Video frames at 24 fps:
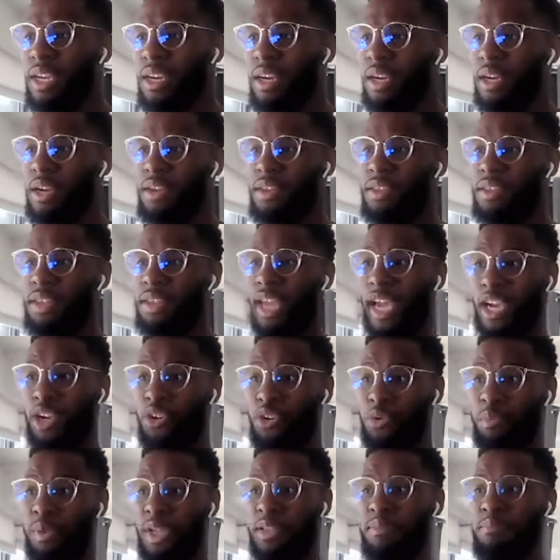The
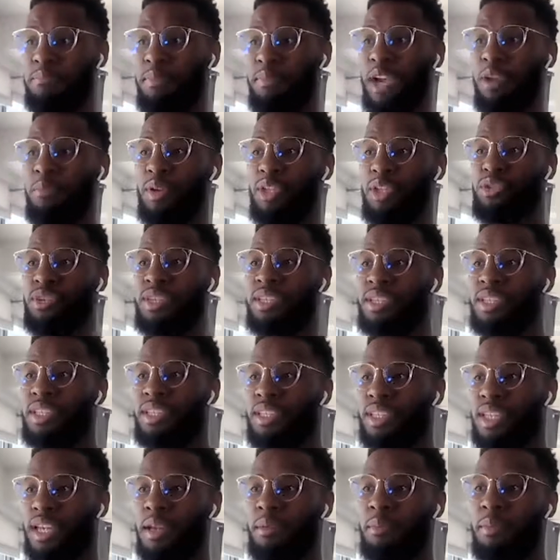encrypted biometric
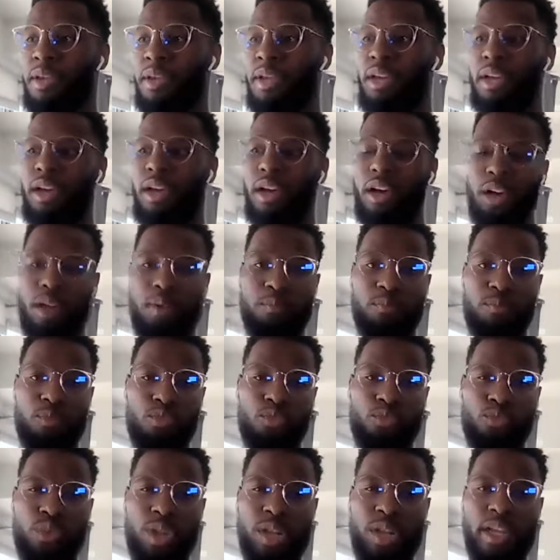system
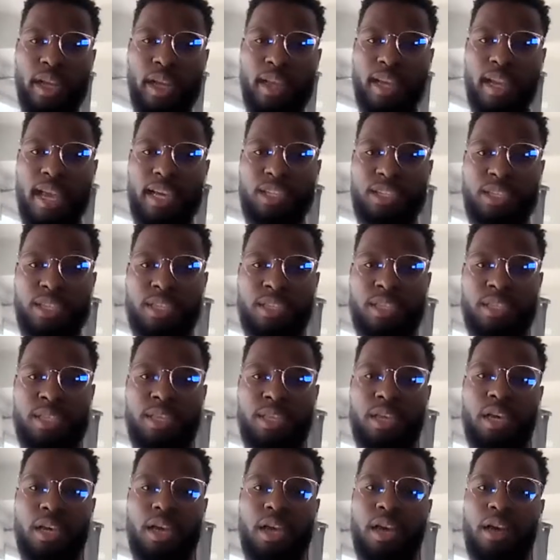really
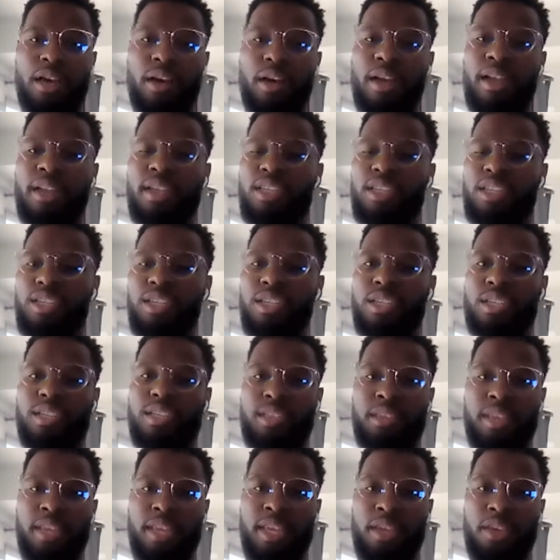unleashes
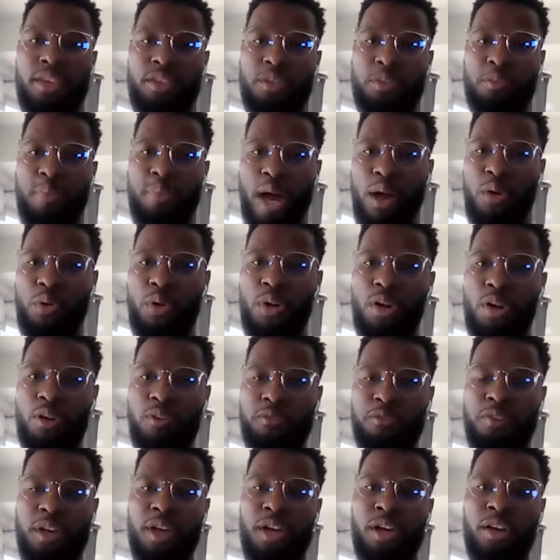the power
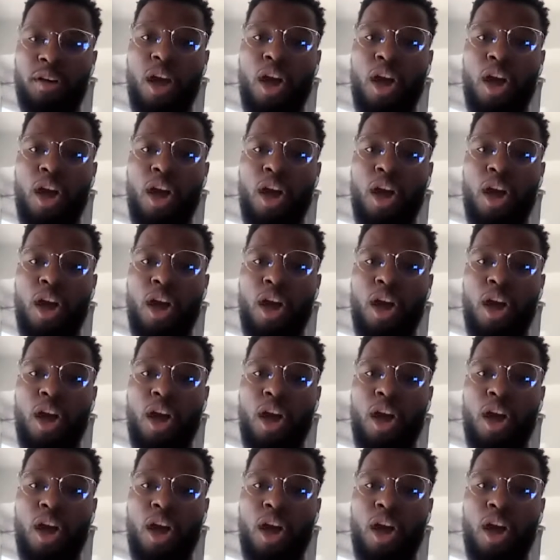of